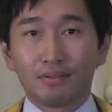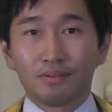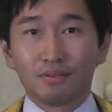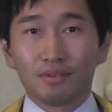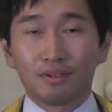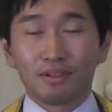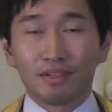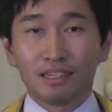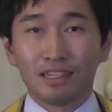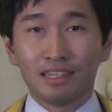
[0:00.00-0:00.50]

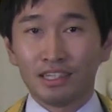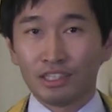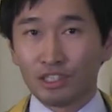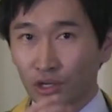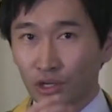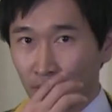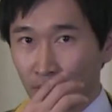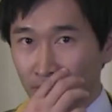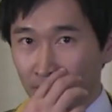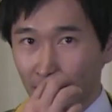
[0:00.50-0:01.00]
He
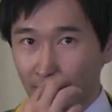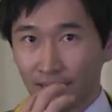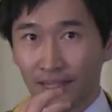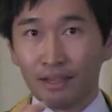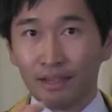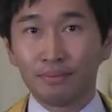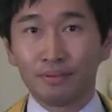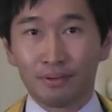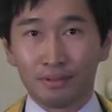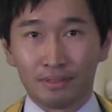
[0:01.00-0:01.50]
showed great
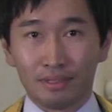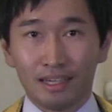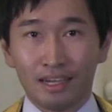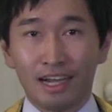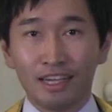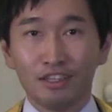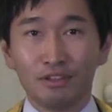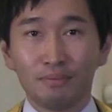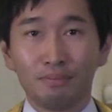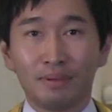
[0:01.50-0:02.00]
effort
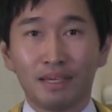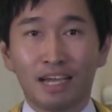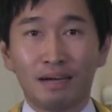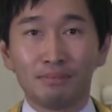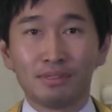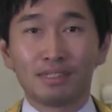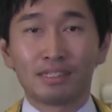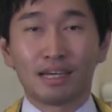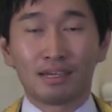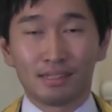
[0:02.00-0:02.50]
and become
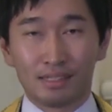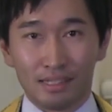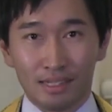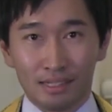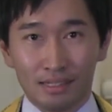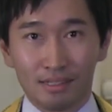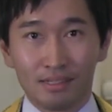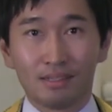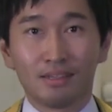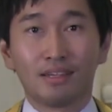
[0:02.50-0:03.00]

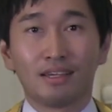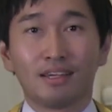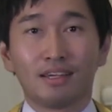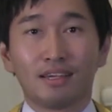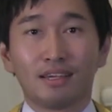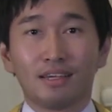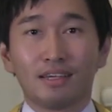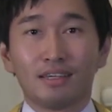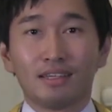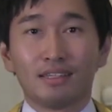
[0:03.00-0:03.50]
success.
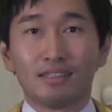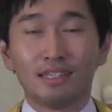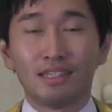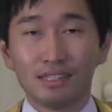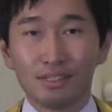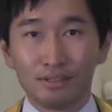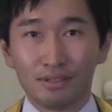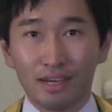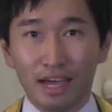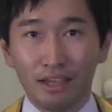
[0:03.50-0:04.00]
This
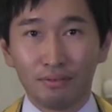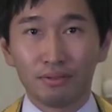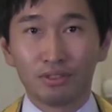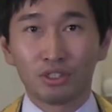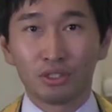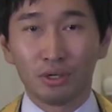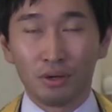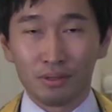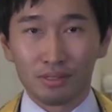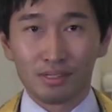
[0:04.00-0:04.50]
life
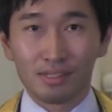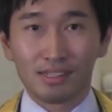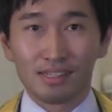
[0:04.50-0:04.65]
shows